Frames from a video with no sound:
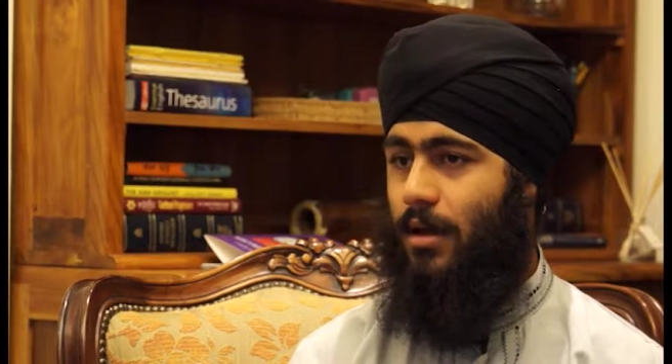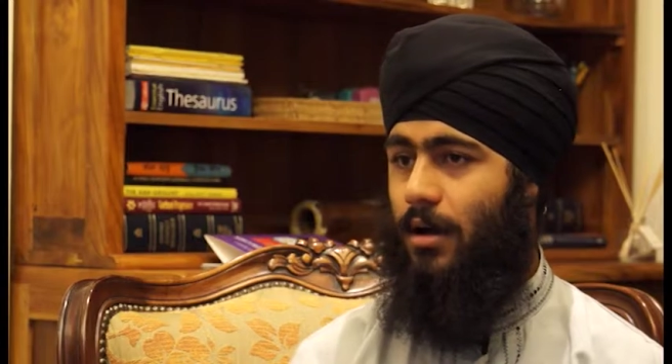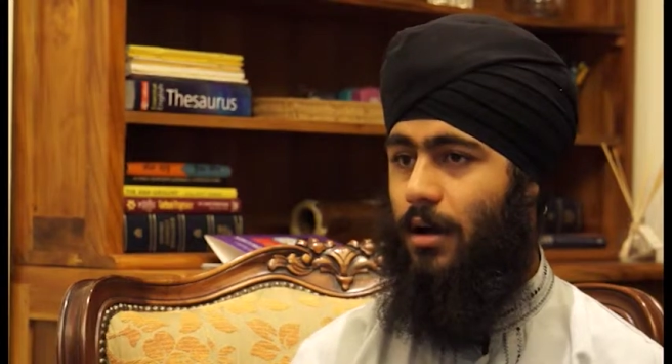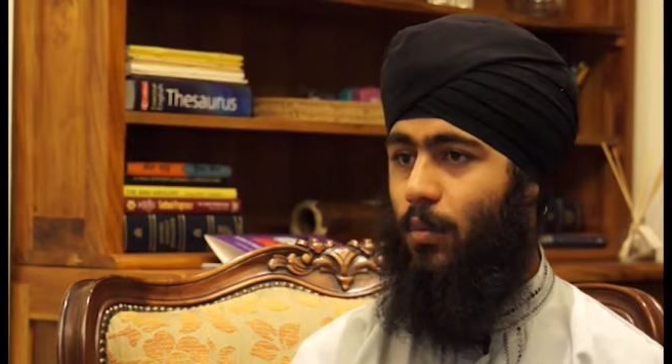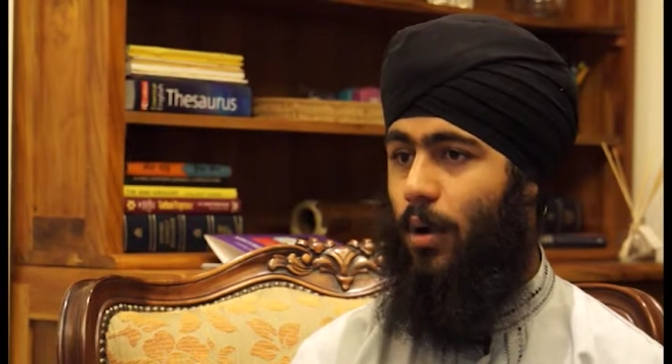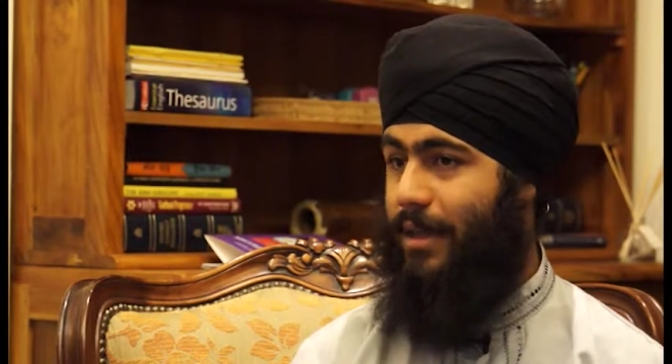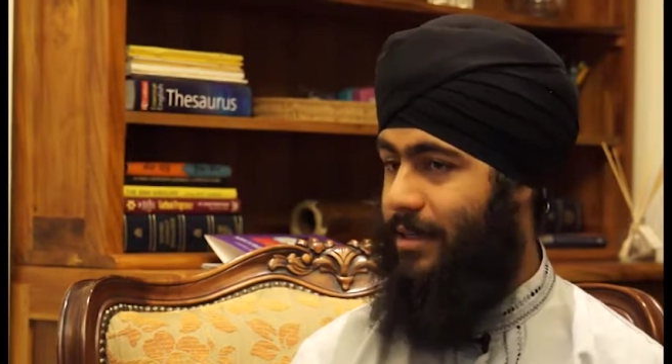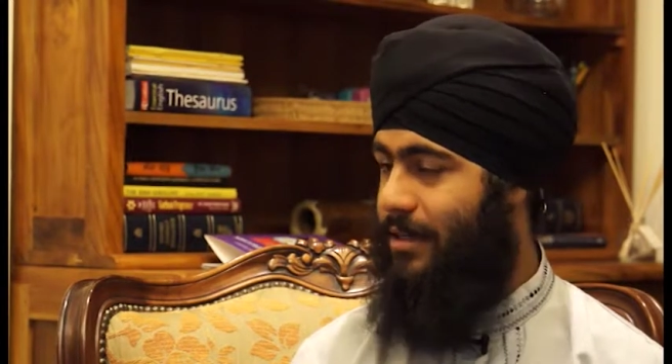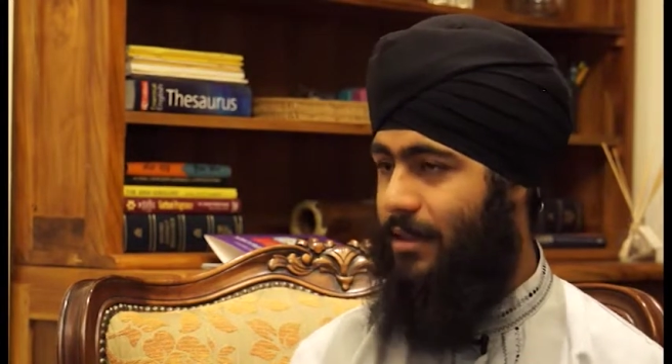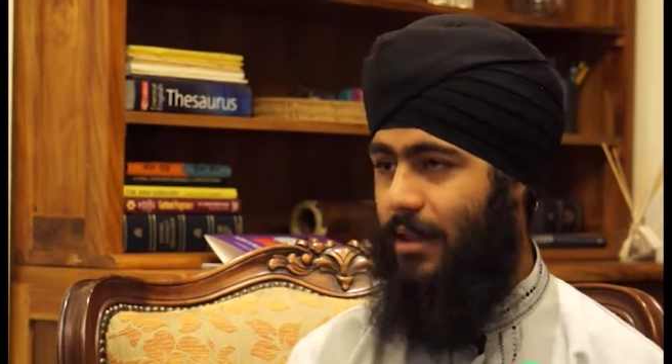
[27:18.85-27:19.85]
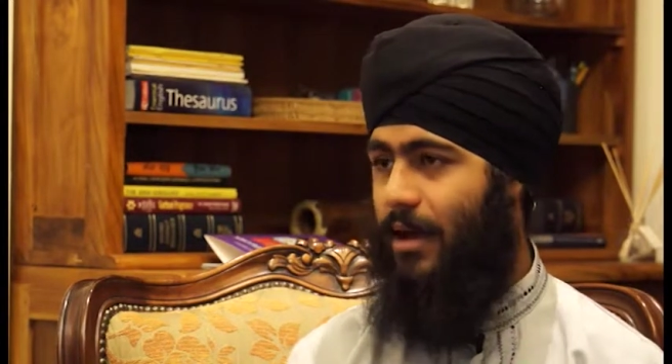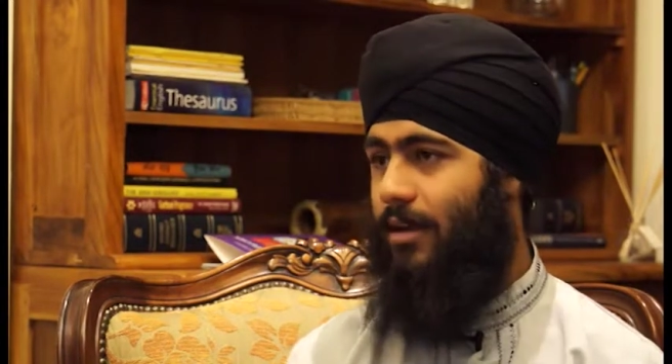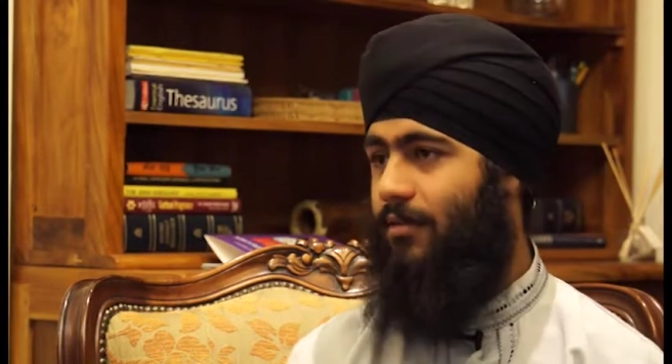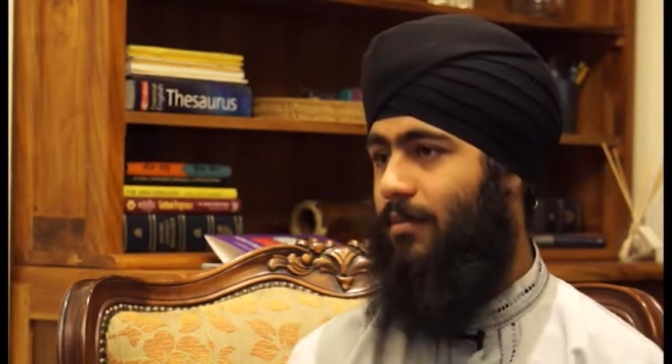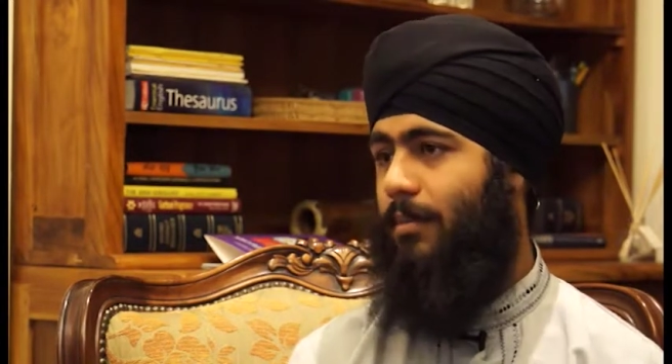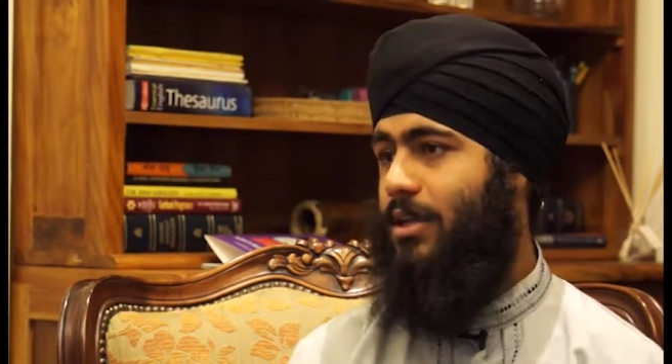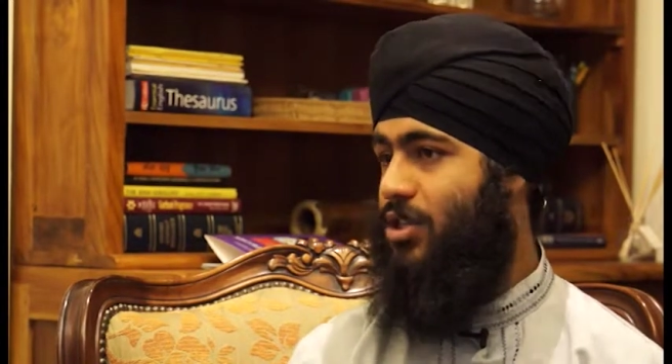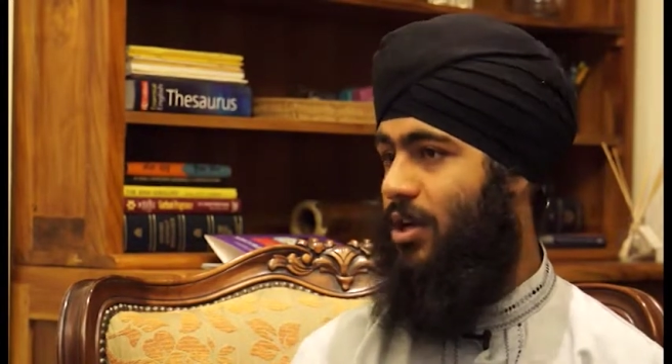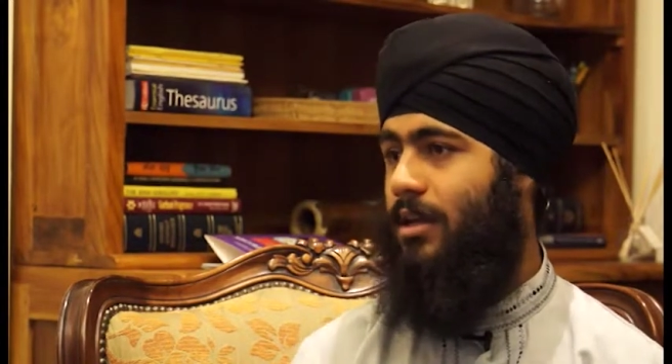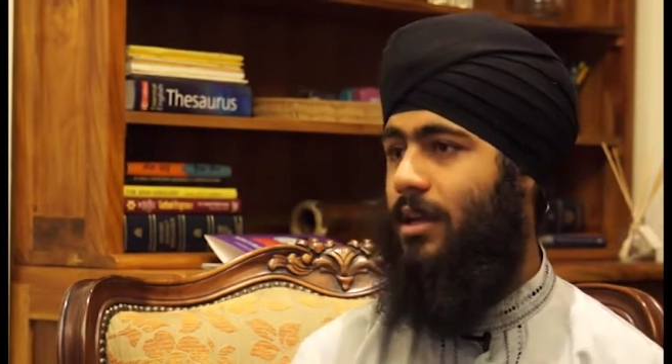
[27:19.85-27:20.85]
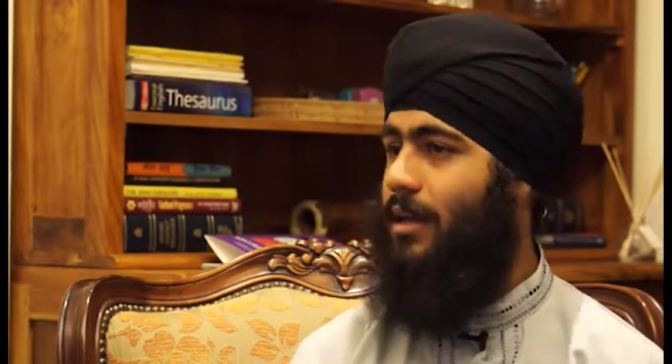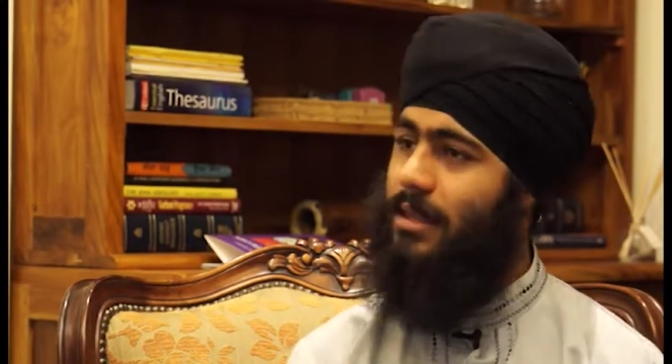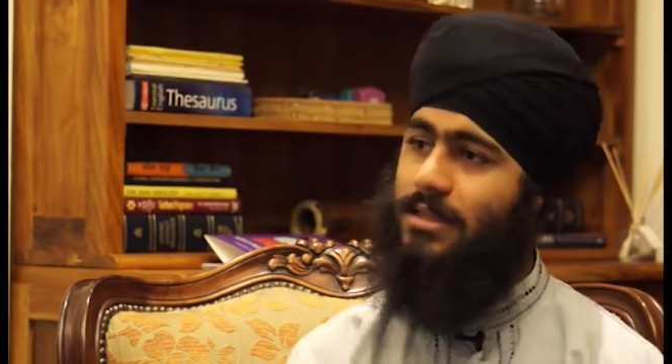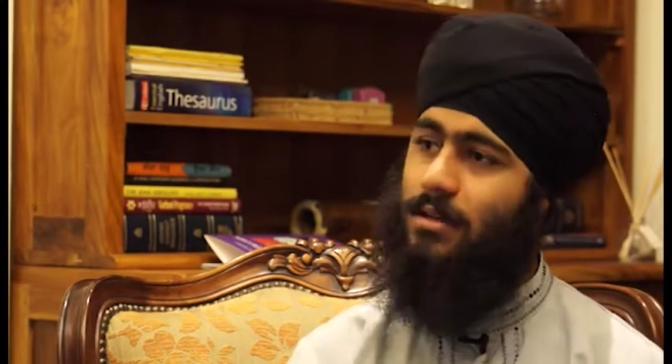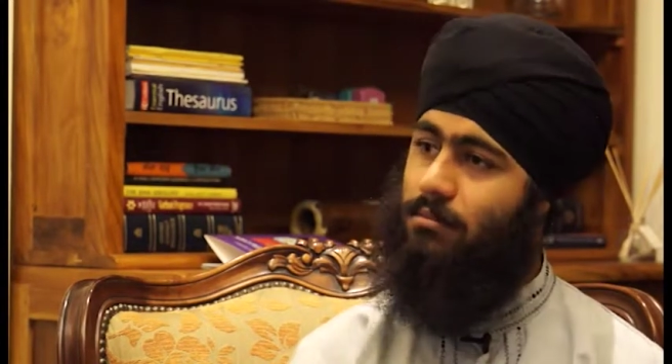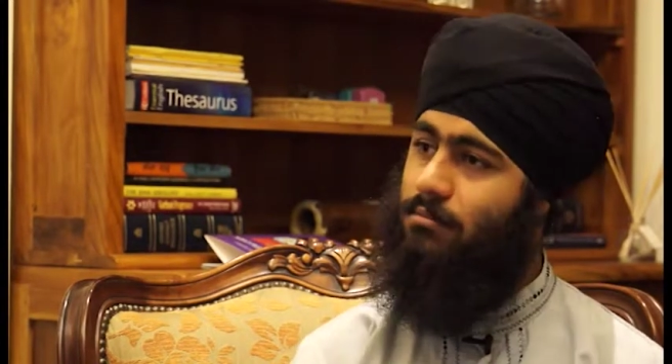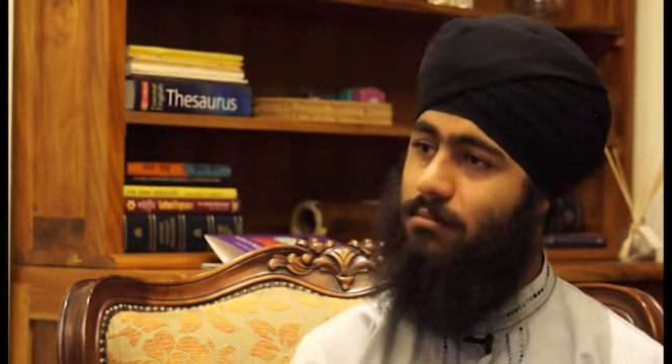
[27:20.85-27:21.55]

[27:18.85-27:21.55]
what I did in life, my journey, and that's it.